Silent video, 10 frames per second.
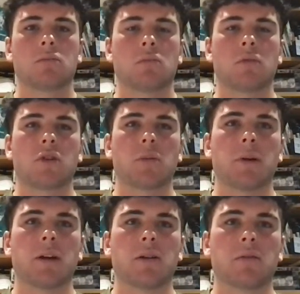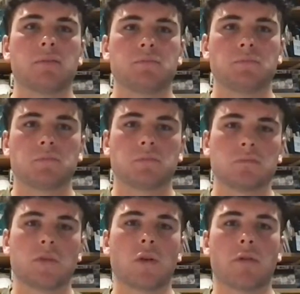We've
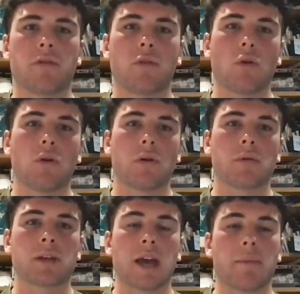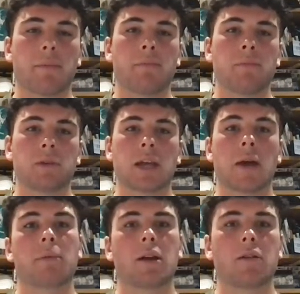got 4 cap
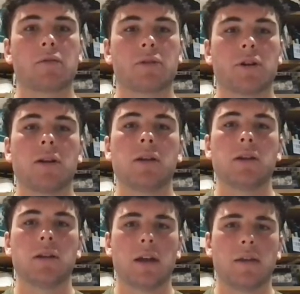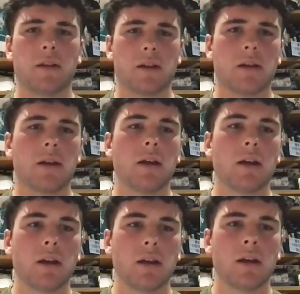players returning, and then
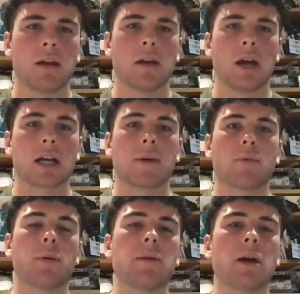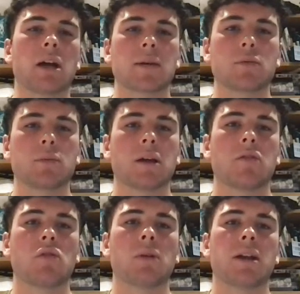a couple
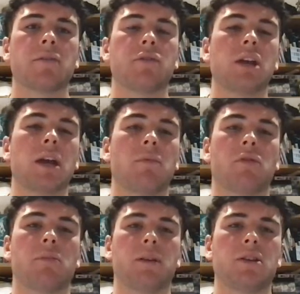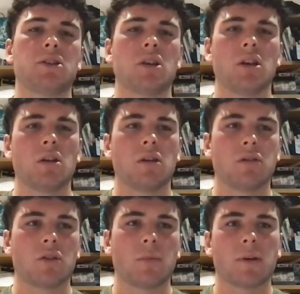players who played a few games on the bench.
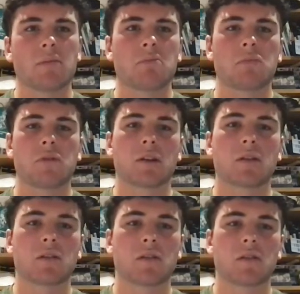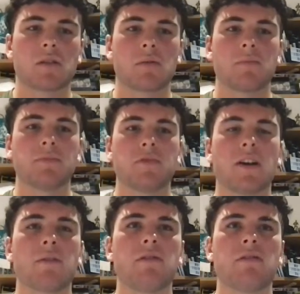So about
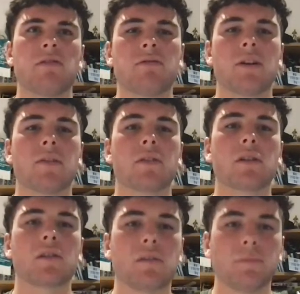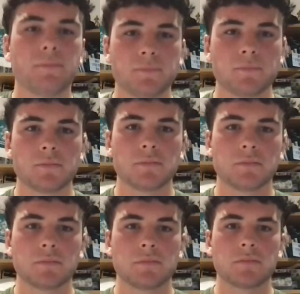5 or 6
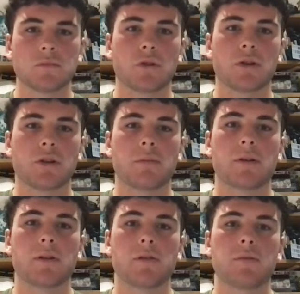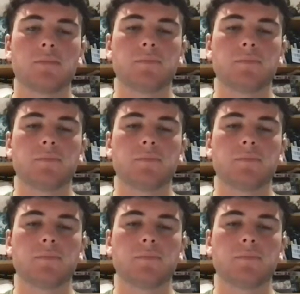returning players.